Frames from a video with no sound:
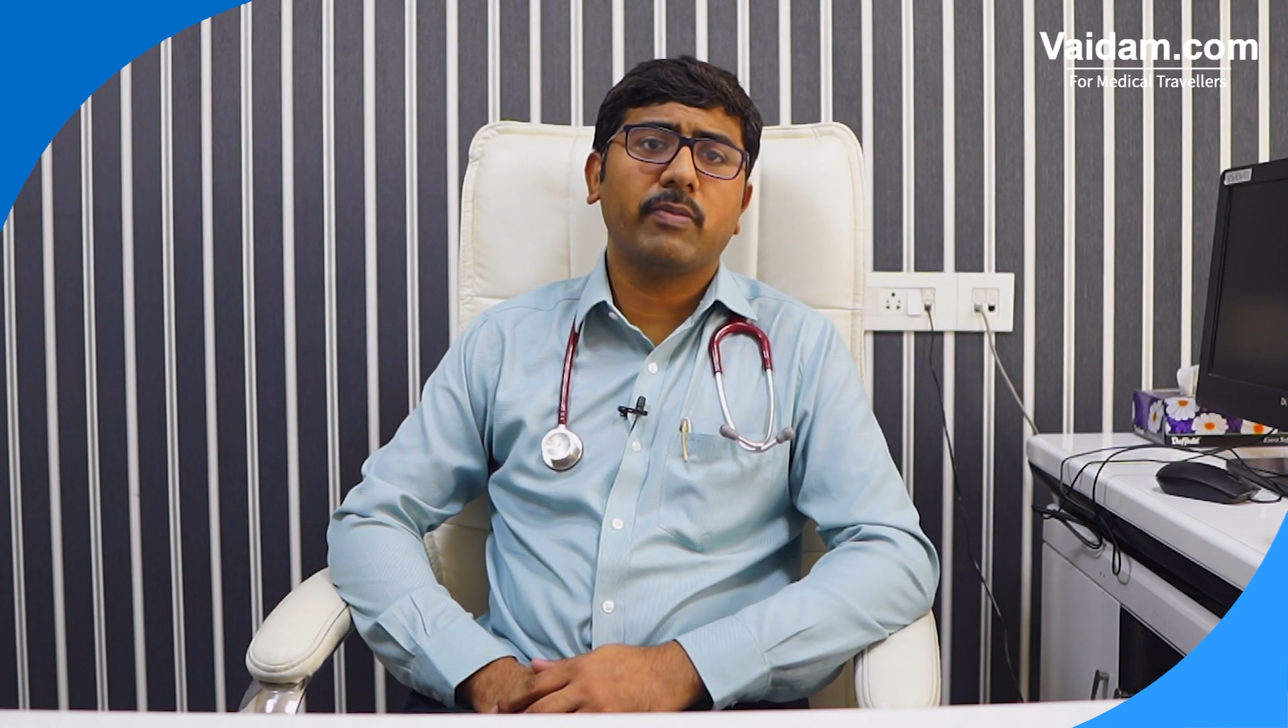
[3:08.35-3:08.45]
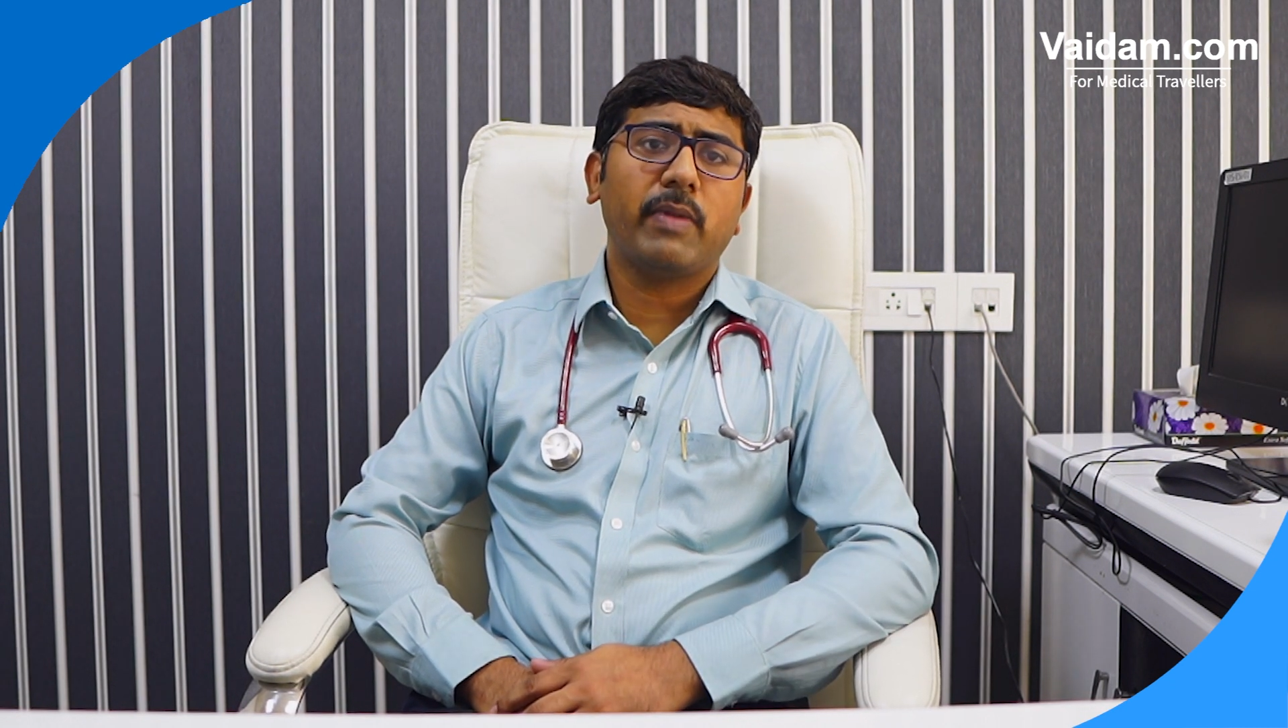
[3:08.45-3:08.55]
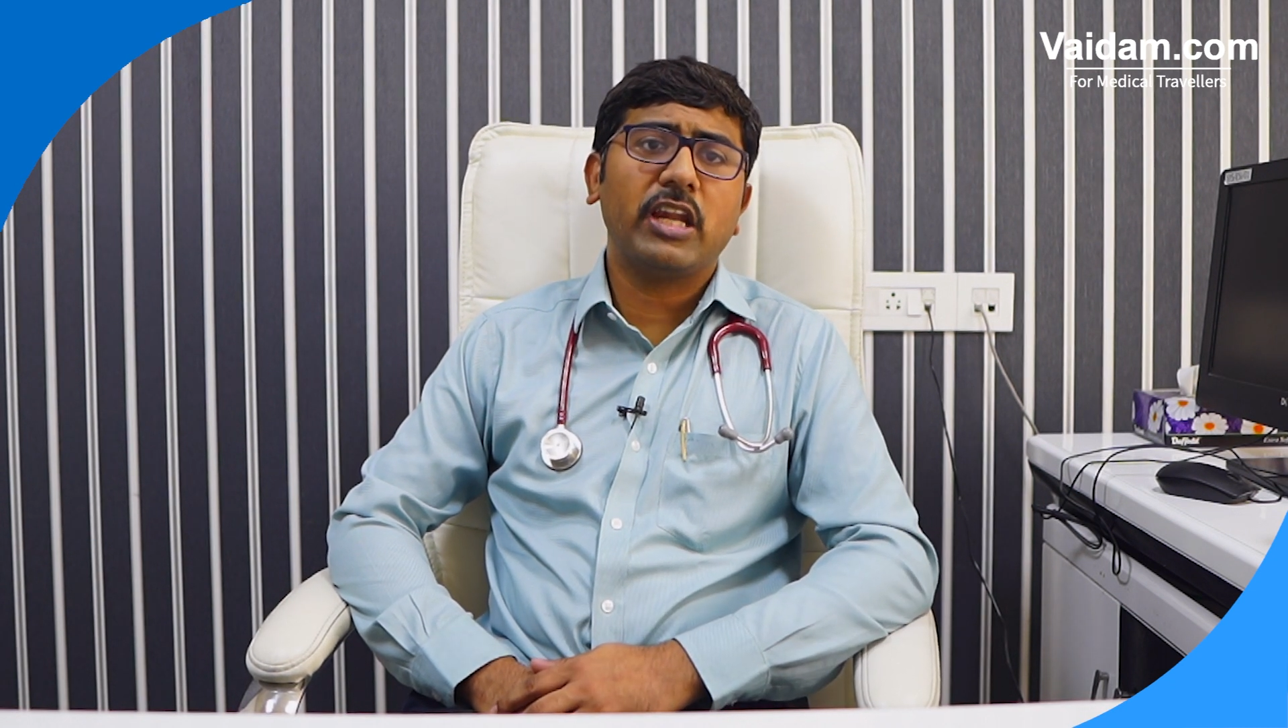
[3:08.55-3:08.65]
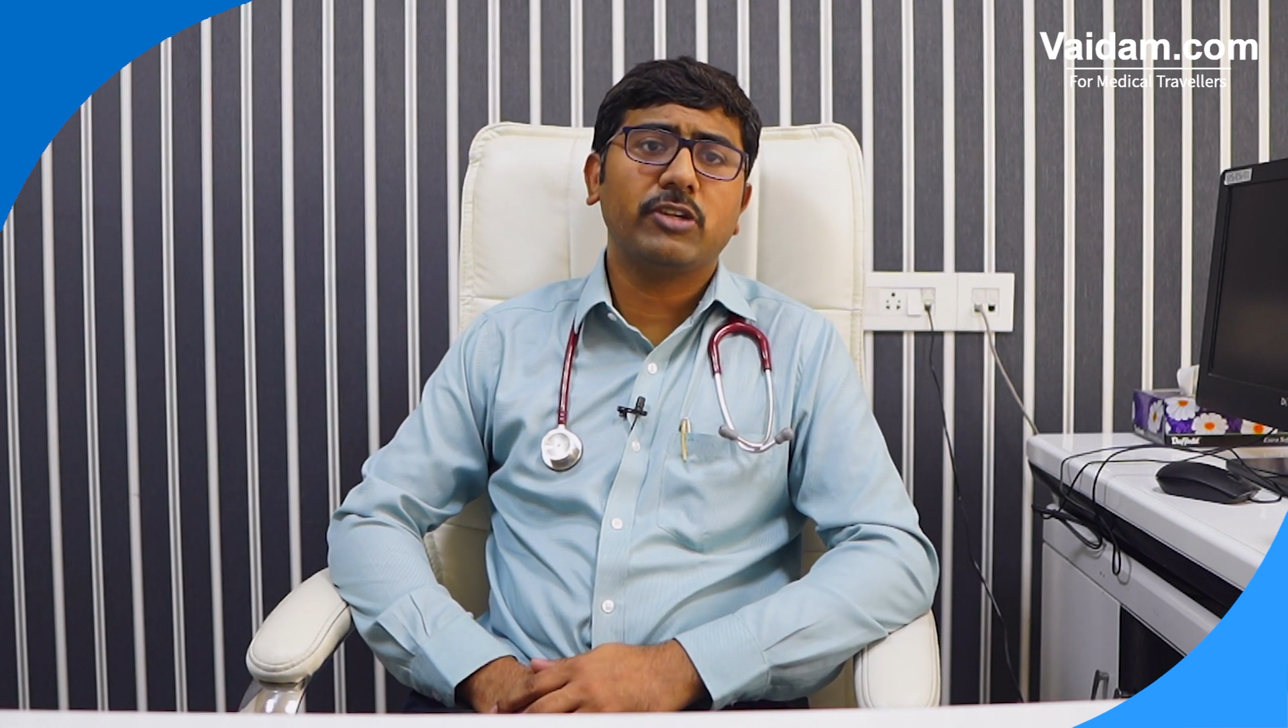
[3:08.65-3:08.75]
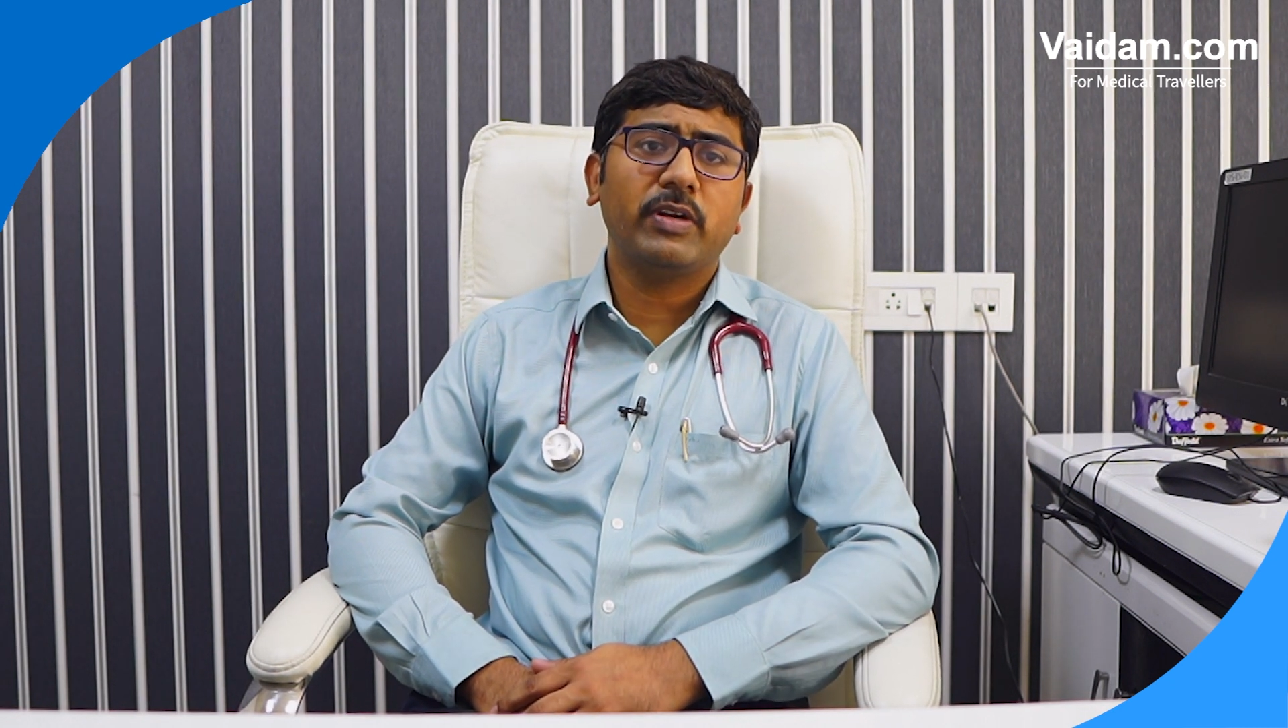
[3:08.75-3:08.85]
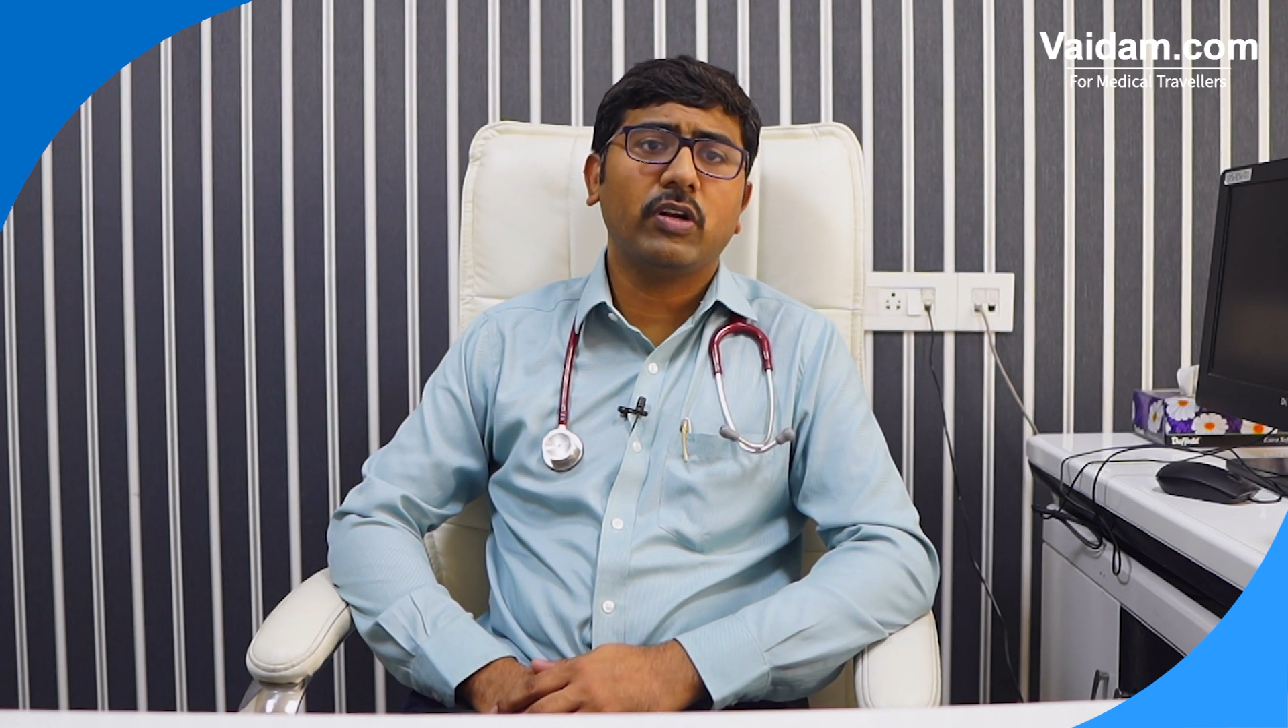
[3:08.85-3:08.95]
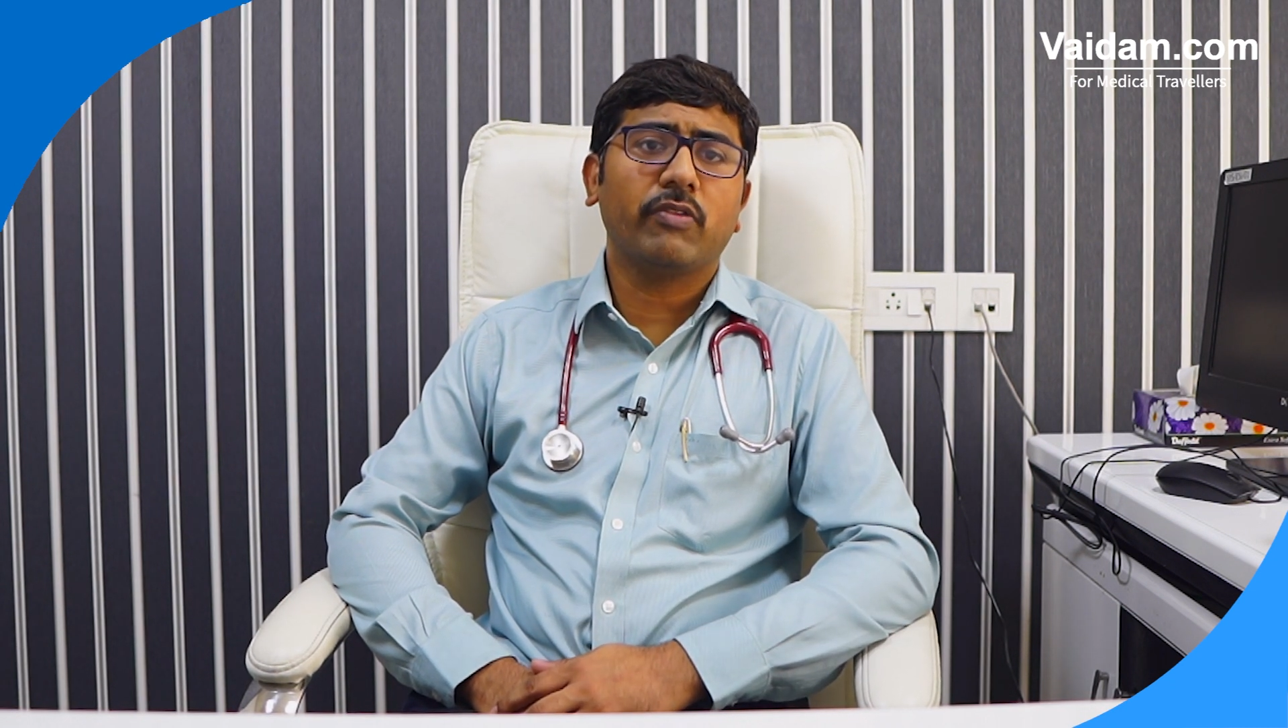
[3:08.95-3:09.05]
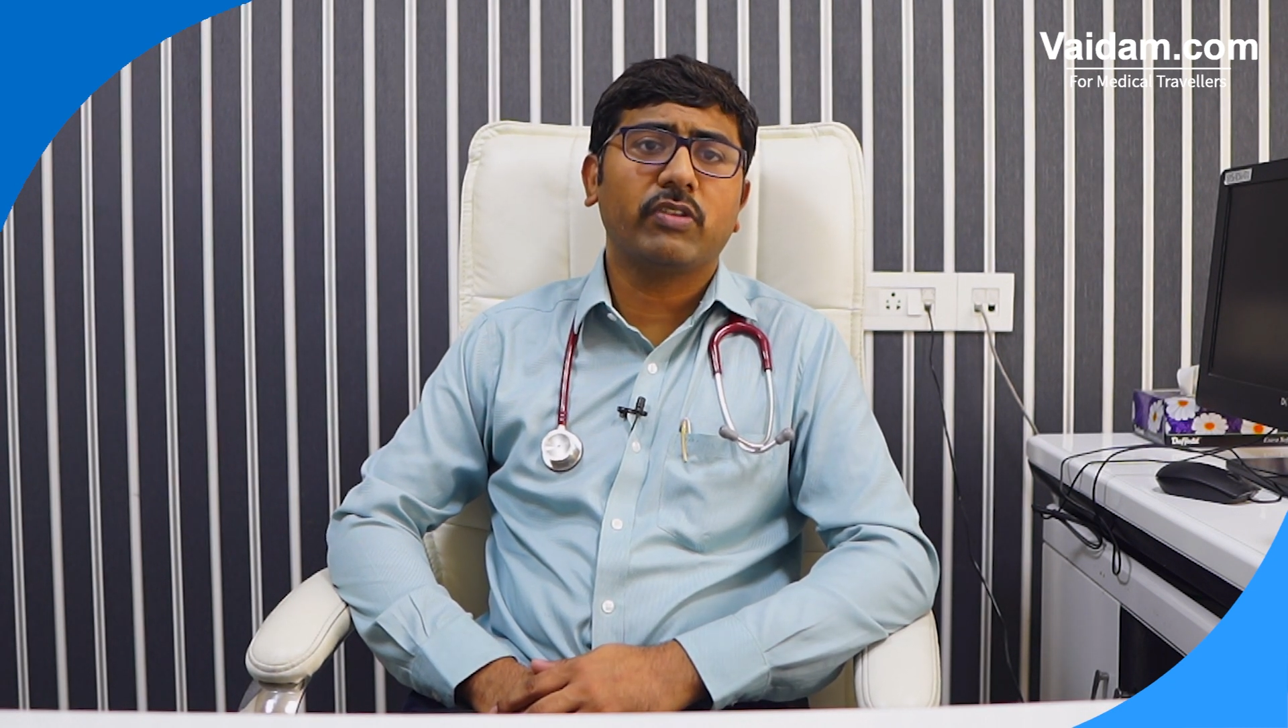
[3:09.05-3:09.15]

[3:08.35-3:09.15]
the management